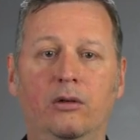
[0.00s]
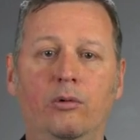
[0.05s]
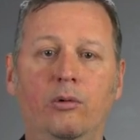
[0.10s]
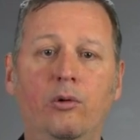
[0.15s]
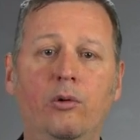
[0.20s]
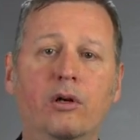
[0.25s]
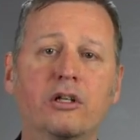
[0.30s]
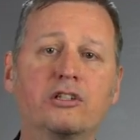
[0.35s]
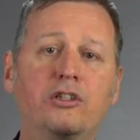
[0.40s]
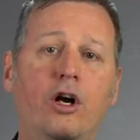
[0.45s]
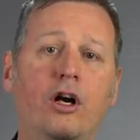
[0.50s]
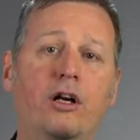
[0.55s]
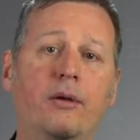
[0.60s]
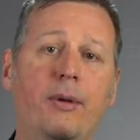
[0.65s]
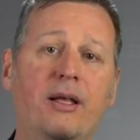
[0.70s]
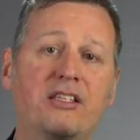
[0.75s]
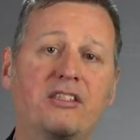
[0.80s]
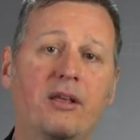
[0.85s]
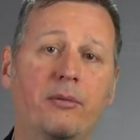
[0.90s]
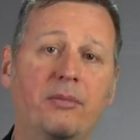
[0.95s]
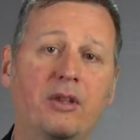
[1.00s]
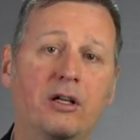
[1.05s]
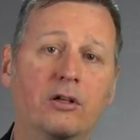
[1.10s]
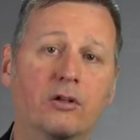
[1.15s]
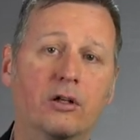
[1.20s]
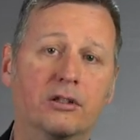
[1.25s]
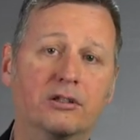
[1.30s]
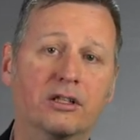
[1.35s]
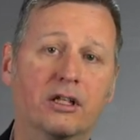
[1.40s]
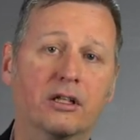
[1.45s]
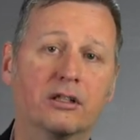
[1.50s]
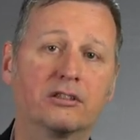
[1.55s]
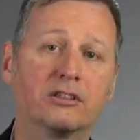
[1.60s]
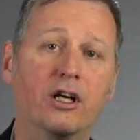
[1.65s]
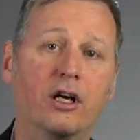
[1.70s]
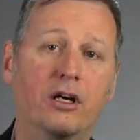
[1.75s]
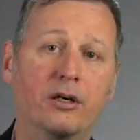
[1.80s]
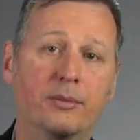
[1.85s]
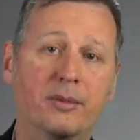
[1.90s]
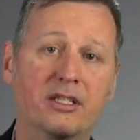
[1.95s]
We want to talk about something called an
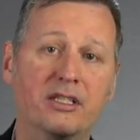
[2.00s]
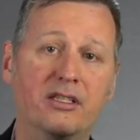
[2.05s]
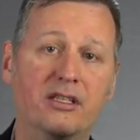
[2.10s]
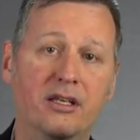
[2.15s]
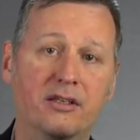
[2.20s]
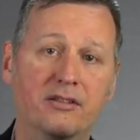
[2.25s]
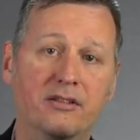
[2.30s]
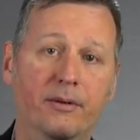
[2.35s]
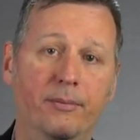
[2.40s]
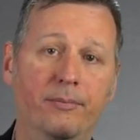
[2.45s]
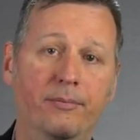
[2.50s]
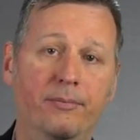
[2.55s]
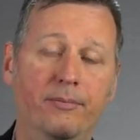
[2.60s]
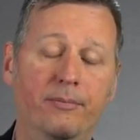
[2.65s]
autonomous system.